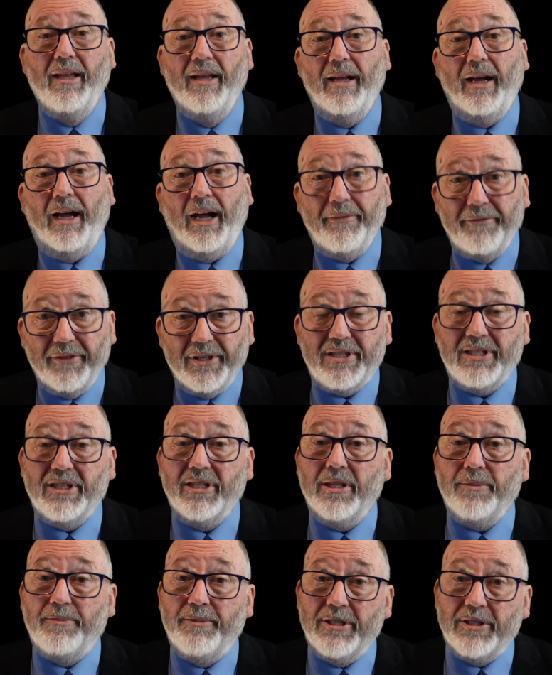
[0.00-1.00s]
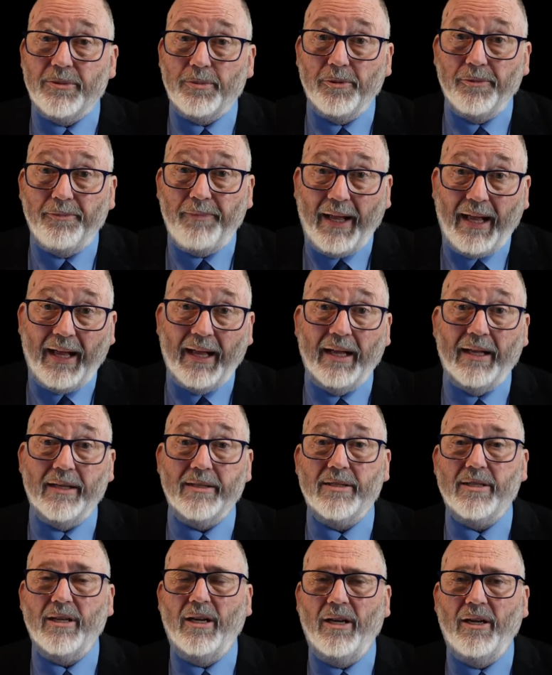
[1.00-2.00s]
I've listed the principal
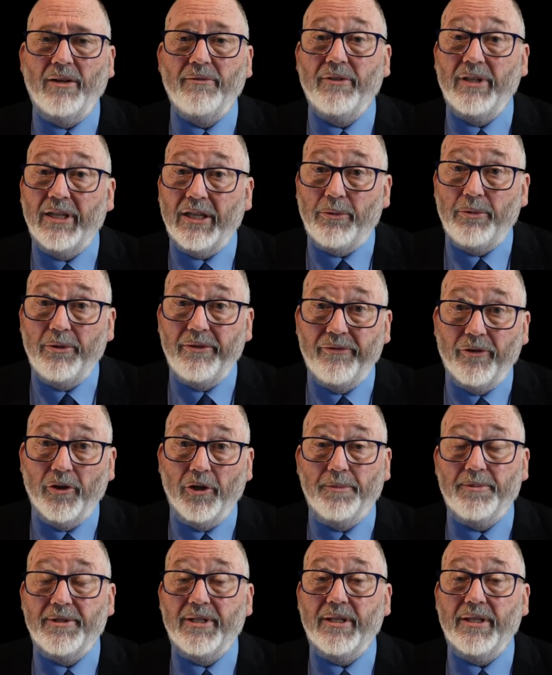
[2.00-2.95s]
parts of liquid verbs